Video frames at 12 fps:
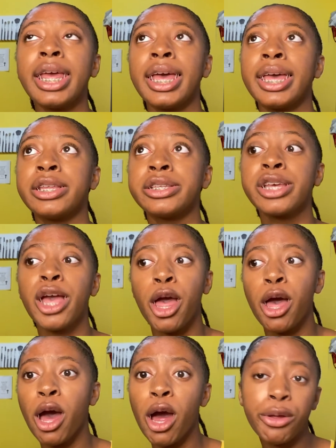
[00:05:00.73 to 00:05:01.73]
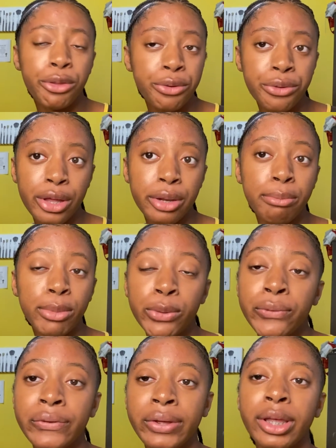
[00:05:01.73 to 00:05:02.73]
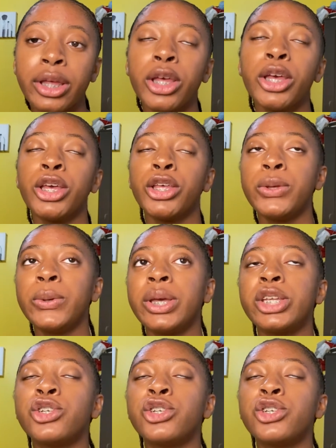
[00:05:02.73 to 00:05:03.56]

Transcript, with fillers: And other than moving, you can